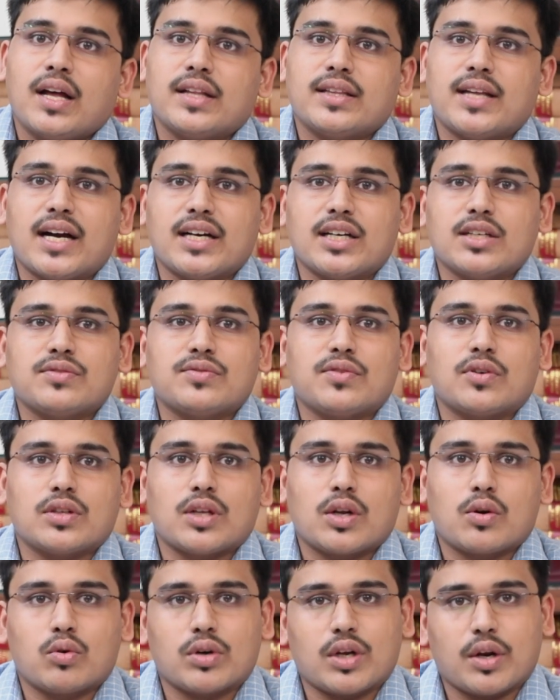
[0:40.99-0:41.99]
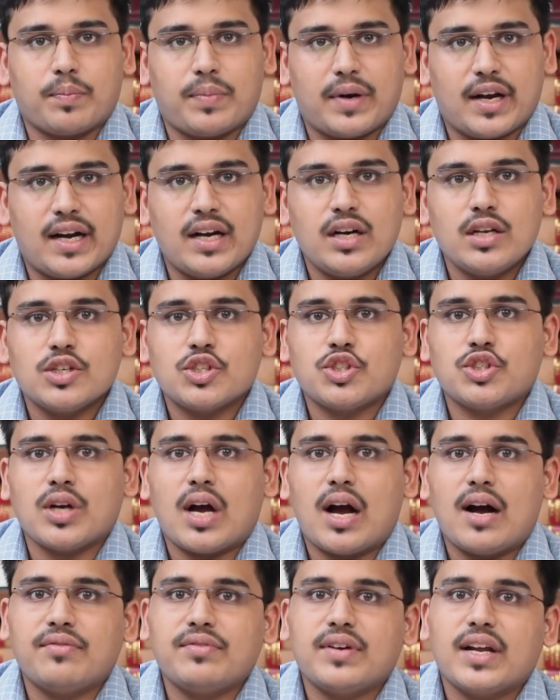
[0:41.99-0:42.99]
that is for the rotor blade,
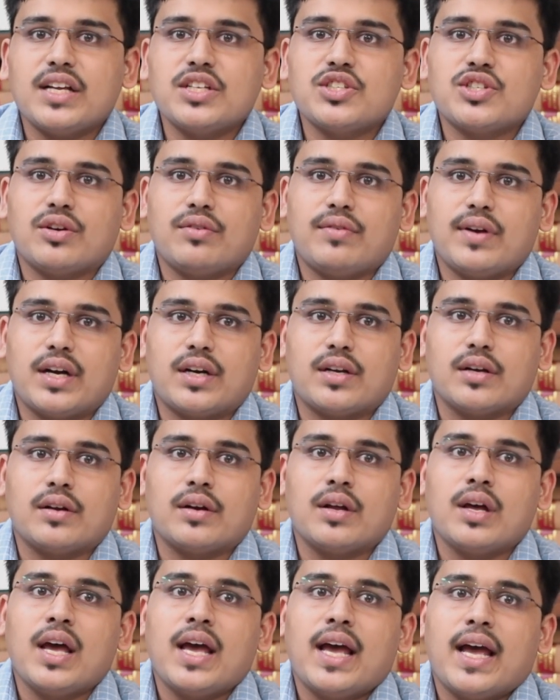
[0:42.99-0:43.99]
shaft and generator.